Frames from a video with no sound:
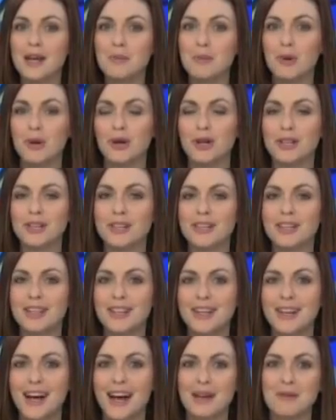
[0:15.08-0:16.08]
neighborhood.
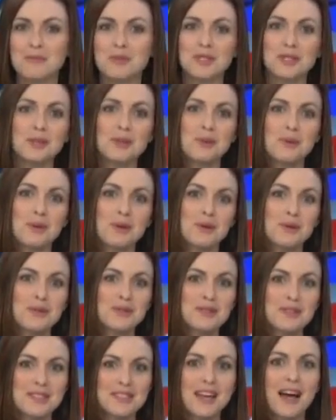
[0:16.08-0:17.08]
I'm Jill Horner.
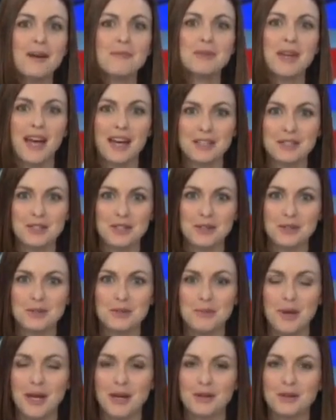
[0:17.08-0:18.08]
This is Comcast
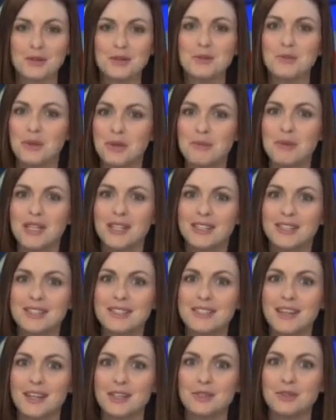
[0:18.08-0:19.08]
Newsmakers. With me is
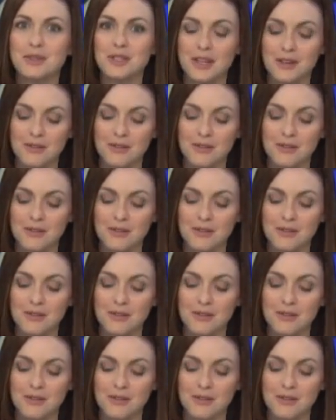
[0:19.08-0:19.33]
Dr.